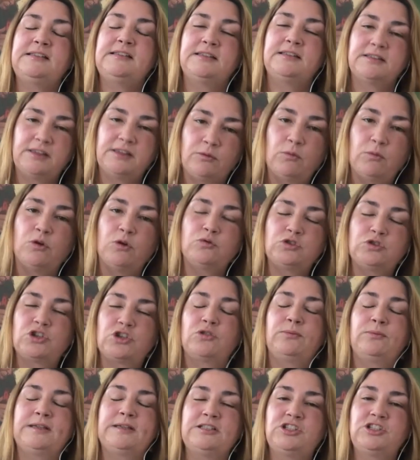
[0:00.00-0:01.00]
that they won't
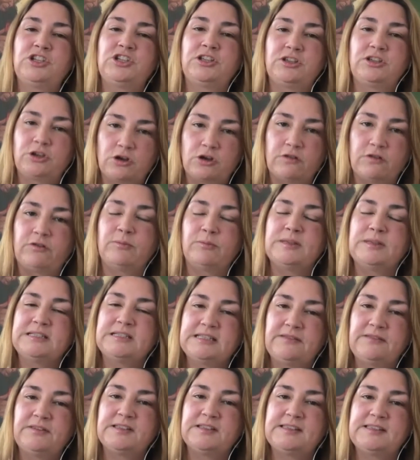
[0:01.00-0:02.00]
go into government
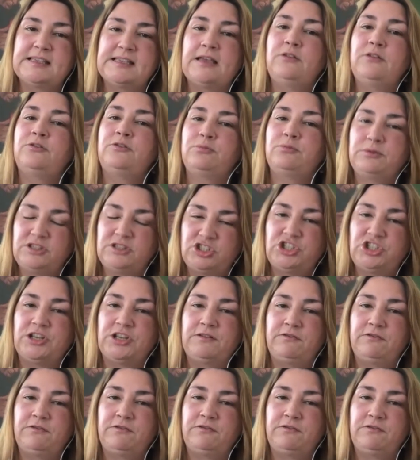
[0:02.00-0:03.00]
in the South with
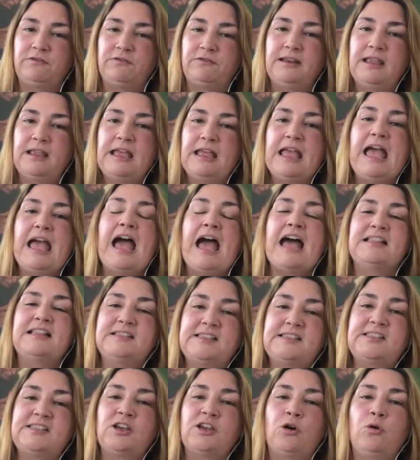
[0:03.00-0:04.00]
Sinn Féin. And
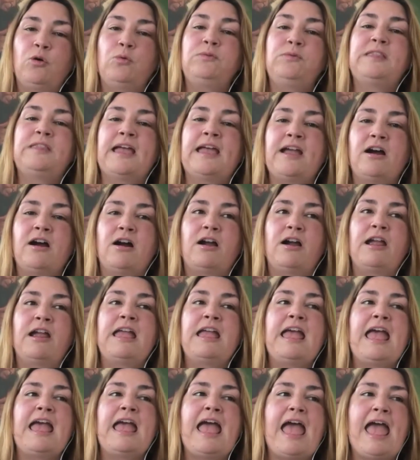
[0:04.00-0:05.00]
so they are
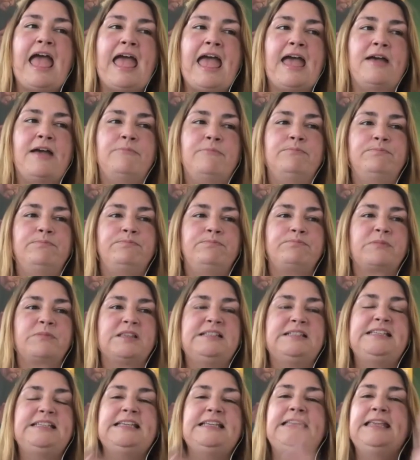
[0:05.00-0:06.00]

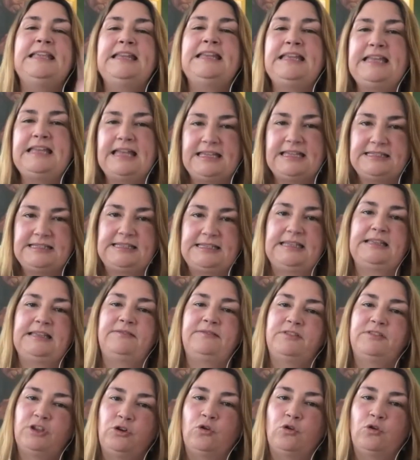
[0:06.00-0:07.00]
delineating
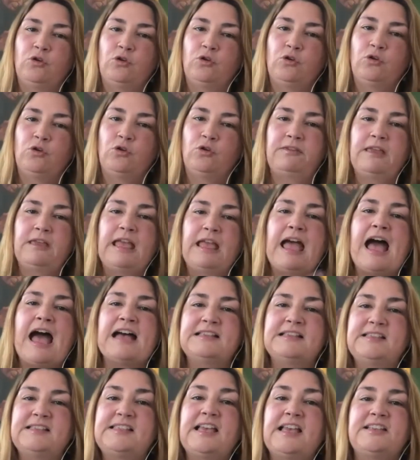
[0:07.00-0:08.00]
the North
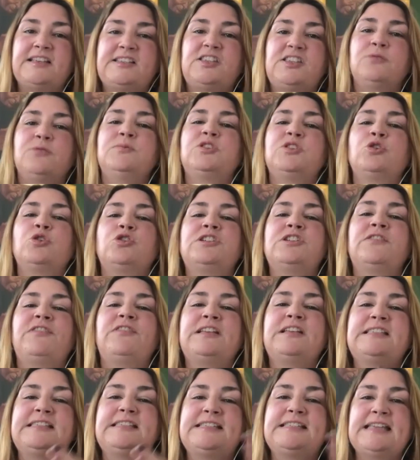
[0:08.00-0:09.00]
as some sort of
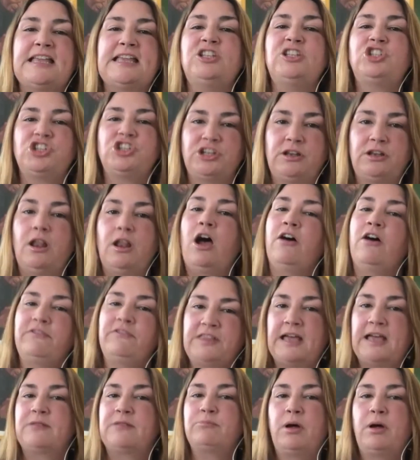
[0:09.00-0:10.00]
extension of
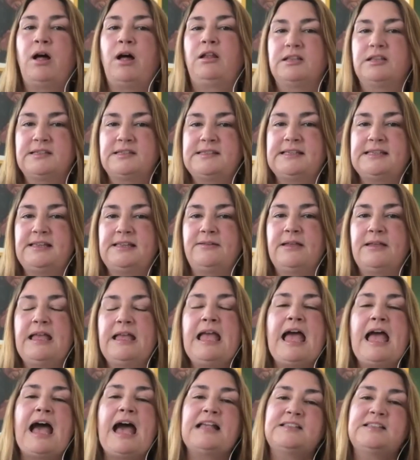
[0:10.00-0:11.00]
that policy.
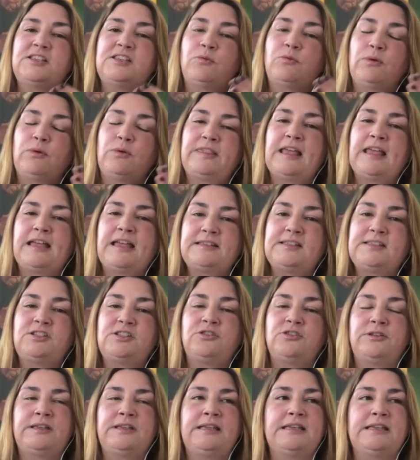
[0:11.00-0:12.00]
And so what that's
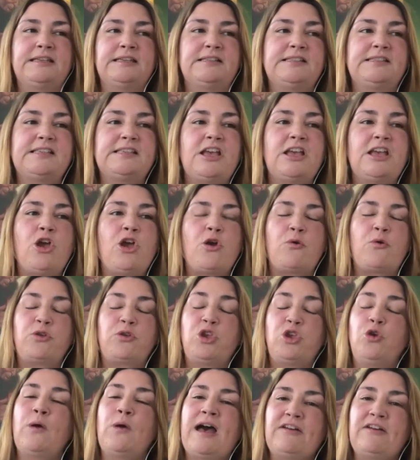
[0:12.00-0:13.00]
doing is,
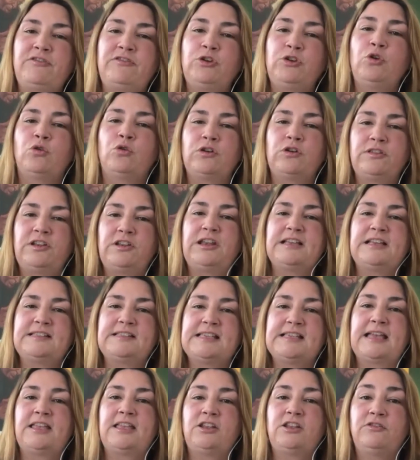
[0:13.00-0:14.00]
you have a Northern
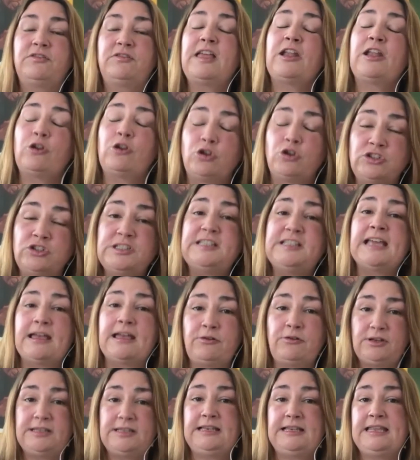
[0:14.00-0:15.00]
executive that
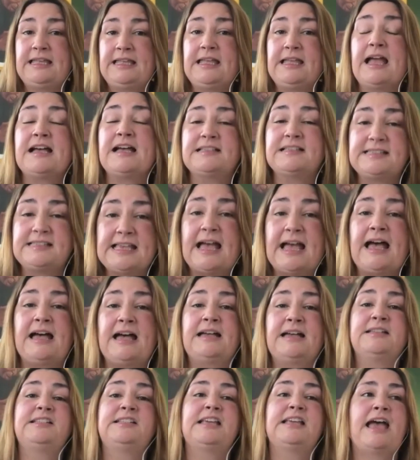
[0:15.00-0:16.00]
undoubtedly has
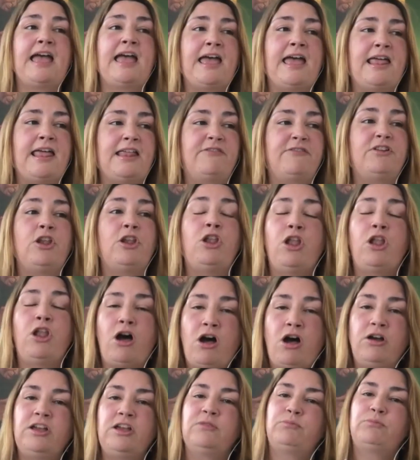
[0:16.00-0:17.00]
had a
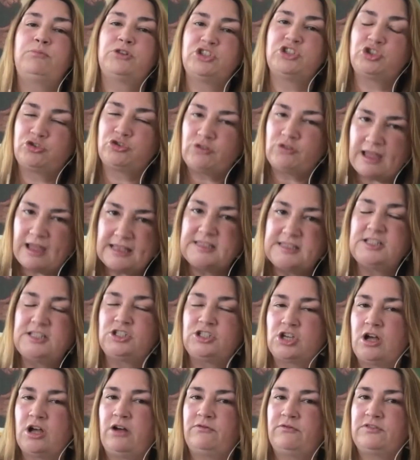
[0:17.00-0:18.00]
long and protracted
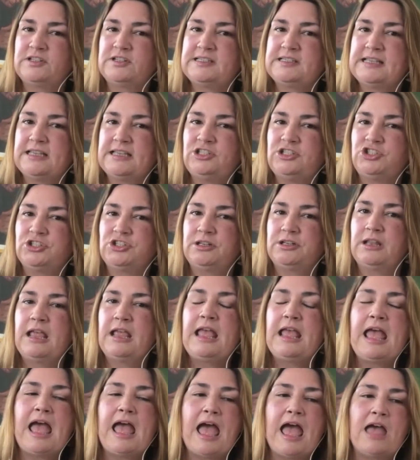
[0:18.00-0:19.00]
conversation
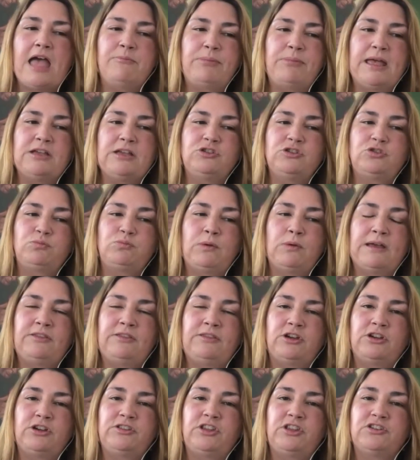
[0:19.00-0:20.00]
about
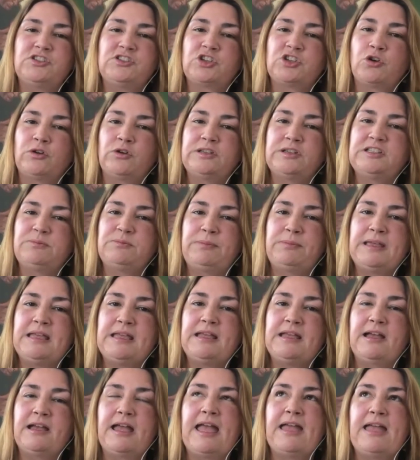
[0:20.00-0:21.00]
whether there's going to
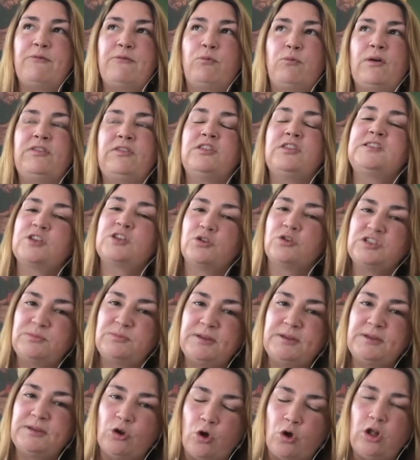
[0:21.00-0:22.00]
be
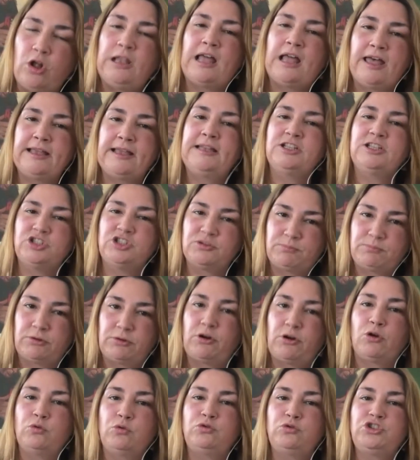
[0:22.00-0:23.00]
an all-island
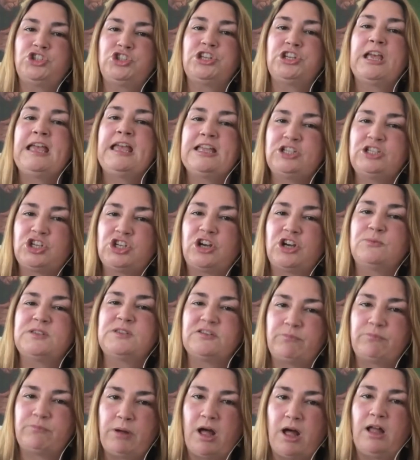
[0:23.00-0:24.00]
approach in terms
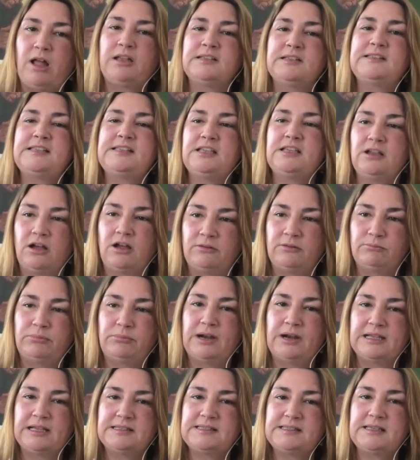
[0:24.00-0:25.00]
of policy on
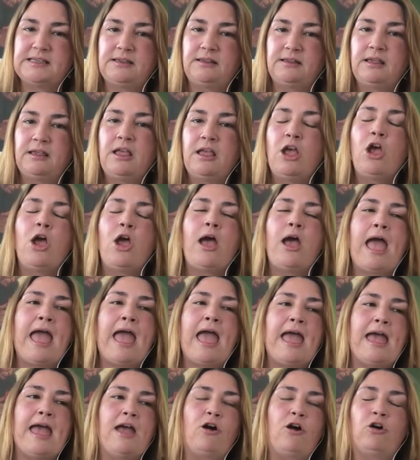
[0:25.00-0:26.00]
Brexit
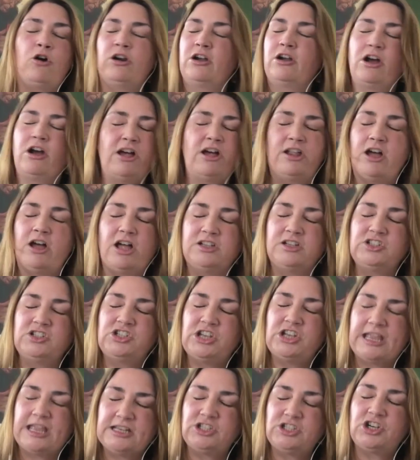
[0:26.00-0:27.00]

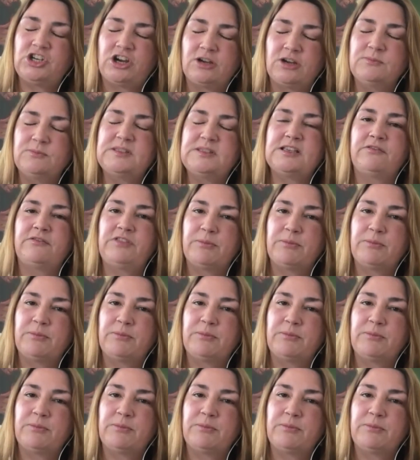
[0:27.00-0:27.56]
in terms of the